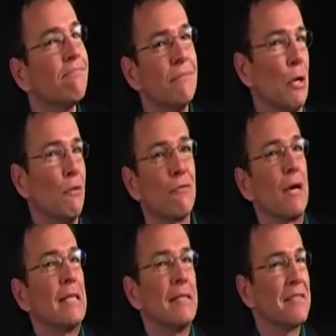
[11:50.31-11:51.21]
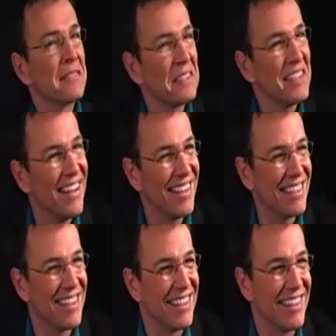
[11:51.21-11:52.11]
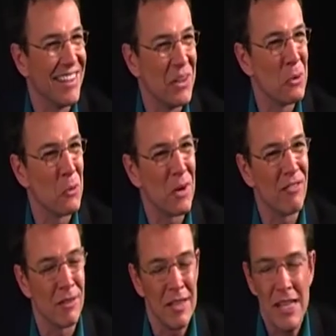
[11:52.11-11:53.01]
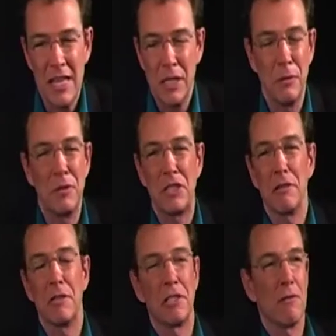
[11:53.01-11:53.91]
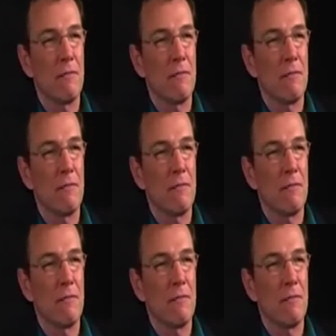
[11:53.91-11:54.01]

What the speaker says: you know, Friends, you know, or whatever huge series you're